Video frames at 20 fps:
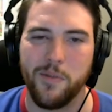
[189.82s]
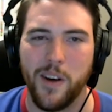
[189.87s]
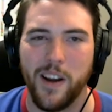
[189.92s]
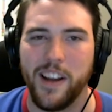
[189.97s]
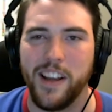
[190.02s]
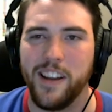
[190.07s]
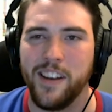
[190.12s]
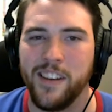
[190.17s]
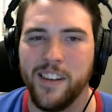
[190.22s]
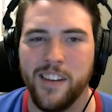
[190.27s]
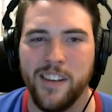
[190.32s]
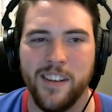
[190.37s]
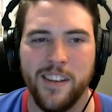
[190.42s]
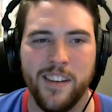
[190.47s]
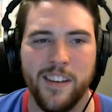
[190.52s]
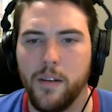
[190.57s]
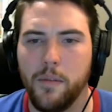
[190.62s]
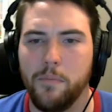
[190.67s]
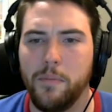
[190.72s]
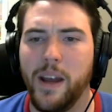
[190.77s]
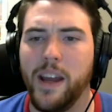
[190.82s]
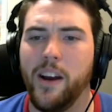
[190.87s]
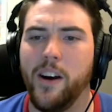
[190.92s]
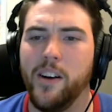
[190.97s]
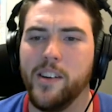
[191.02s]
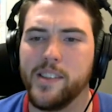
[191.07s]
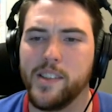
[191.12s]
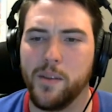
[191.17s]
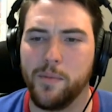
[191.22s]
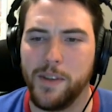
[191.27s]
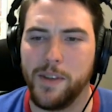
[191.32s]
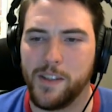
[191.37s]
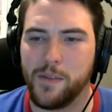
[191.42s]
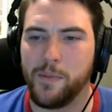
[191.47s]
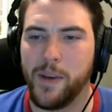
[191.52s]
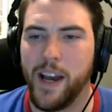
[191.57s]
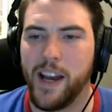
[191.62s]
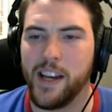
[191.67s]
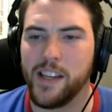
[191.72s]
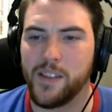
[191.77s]
funny. May also be
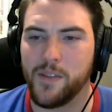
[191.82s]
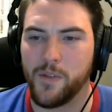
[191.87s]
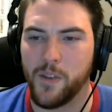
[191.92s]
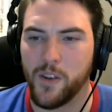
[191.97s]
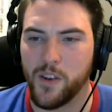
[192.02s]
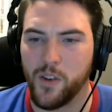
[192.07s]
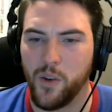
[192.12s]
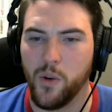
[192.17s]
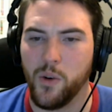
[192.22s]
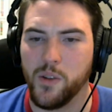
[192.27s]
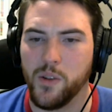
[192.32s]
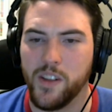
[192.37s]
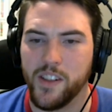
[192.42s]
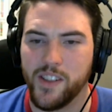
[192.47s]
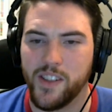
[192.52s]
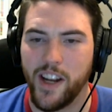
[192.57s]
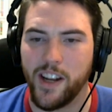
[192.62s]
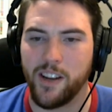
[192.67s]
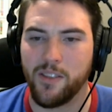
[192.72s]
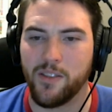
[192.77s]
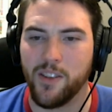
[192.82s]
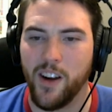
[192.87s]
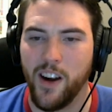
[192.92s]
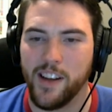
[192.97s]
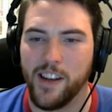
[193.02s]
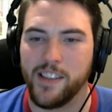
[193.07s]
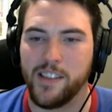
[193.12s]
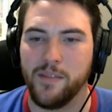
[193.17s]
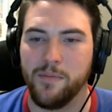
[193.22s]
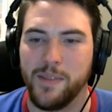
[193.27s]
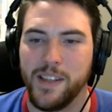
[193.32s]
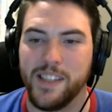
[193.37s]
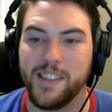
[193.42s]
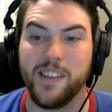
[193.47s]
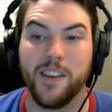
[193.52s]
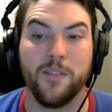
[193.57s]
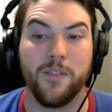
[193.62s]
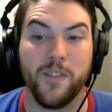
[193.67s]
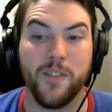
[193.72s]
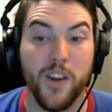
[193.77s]
smashed for gold and general
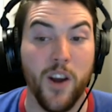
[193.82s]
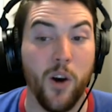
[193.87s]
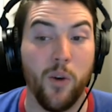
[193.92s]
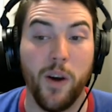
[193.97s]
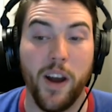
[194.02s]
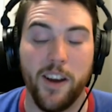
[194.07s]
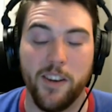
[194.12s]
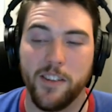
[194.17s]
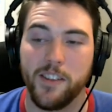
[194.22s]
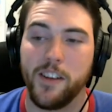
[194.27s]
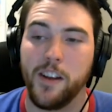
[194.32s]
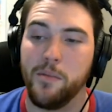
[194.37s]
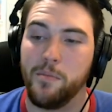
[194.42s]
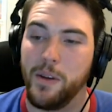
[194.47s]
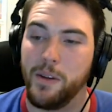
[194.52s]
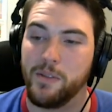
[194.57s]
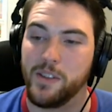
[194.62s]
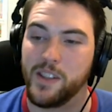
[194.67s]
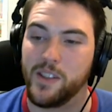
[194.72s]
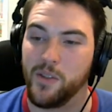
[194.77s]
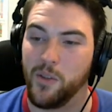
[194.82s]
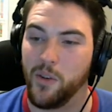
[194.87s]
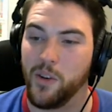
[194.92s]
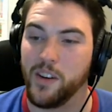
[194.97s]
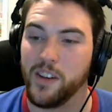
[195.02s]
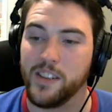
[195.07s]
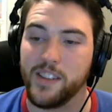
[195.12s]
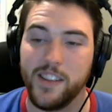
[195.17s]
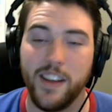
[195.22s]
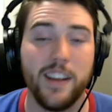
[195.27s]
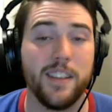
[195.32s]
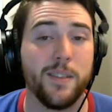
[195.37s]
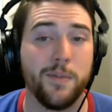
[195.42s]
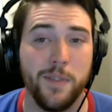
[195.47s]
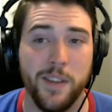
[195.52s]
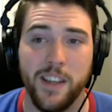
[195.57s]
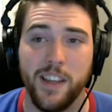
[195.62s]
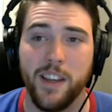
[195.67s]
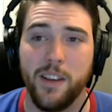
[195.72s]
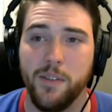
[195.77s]
awesomeness if no health can be restored. So that's
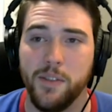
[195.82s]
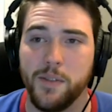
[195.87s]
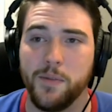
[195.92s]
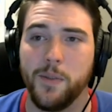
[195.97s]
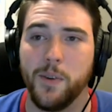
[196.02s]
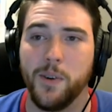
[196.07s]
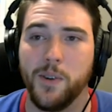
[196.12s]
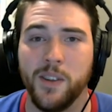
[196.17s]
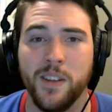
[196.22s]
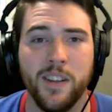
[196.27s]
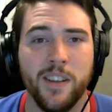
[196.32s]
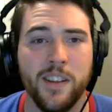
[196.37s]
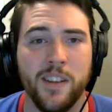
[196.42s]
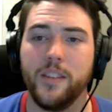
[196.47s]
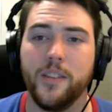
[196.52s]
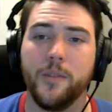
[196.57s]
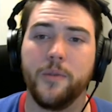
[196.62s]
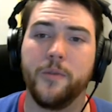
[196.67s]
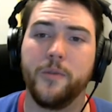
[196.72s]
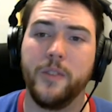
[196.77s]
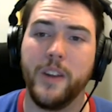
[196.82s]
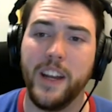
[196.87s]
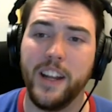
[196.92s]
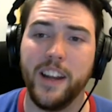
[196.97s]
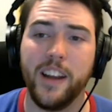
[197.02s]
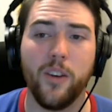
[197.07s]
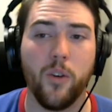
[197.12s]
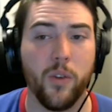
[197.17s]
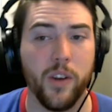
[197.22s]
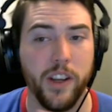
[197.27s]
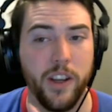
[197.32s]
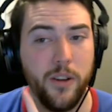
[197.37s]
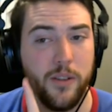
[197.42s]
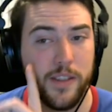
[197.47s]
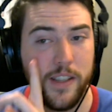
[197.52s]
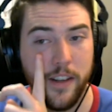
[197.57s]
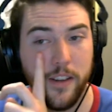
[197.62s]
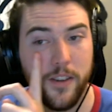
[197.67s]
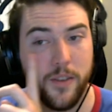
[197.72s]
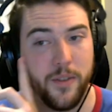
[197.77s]
really useful. Defeating or
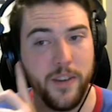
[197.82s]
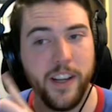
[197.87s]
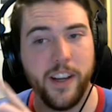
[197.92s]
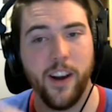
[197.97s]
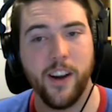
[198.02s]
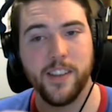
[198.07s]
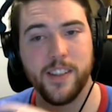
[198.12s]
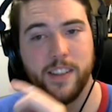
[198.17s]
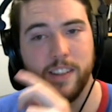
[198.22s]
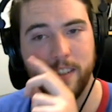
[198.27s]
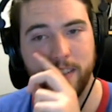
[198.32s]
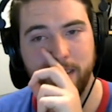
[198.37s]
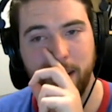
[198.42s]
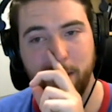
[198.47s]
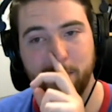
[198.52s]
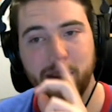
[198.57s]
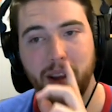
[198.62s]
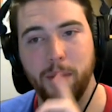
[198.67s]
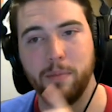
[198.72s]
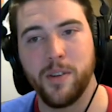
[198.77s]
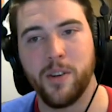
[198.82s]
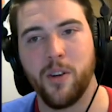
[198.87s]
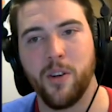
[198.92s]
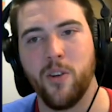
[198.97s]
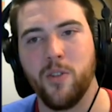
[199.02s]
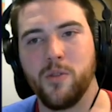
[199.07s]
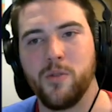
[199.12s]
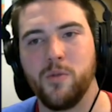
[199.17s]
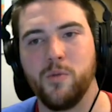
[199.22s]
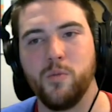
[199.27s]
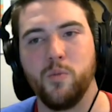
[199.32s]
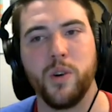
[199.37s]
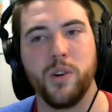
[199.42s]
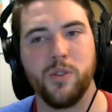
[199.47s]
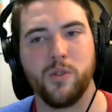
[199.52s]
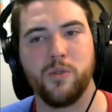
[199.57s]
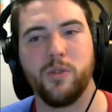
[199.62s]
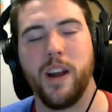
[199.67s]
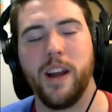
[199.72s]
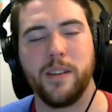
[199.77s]
using 3 cards of the same type in a row
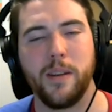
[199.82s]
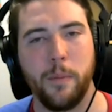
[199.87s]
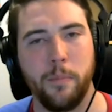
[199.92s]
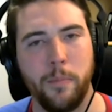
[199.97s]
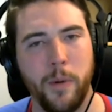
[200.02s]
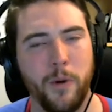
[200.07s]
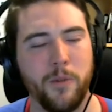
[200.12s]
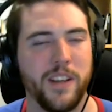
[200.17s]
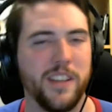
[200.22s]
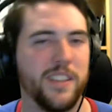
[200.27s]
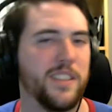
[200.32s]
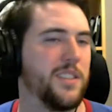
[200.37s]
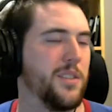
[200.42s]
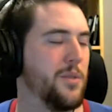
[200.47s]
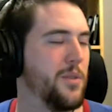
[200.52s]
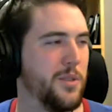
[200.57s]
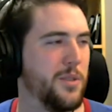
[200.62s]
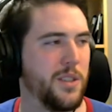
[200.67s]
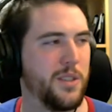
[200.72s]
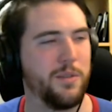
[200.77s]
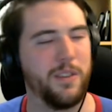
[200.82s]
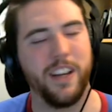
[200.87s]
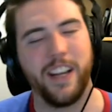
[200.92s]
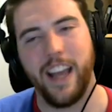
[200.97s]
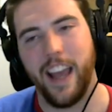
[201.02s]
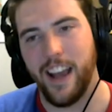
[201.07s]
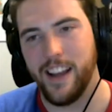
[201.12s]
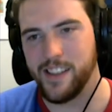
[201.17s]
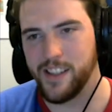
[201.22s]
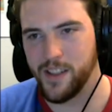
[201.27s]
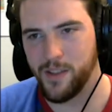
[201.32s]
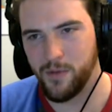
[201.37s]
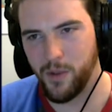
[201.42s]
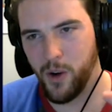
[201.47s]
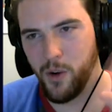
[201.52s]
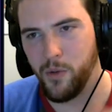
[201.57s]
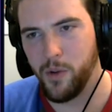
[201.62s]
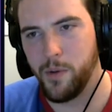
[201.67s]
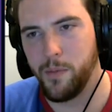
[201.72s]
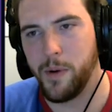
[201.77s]
will grant a bonus. So those 3 cans in a
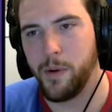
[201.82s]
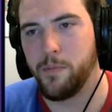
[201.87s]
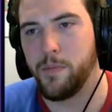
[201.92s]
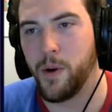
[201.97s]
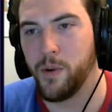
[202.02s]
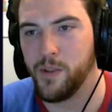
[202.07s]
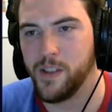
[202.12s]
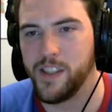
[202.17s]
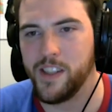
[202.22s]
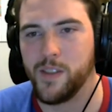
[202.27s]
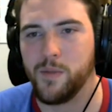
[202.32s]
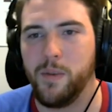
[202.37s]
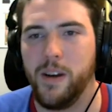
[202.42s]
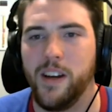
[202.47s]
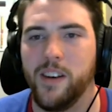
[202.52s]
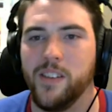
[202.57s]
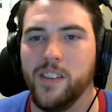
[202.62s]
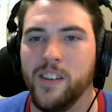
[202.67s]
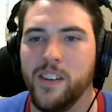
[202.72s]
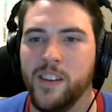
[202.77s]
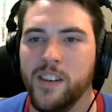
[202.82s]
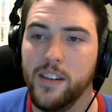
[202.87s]
row would have been a bonus as well.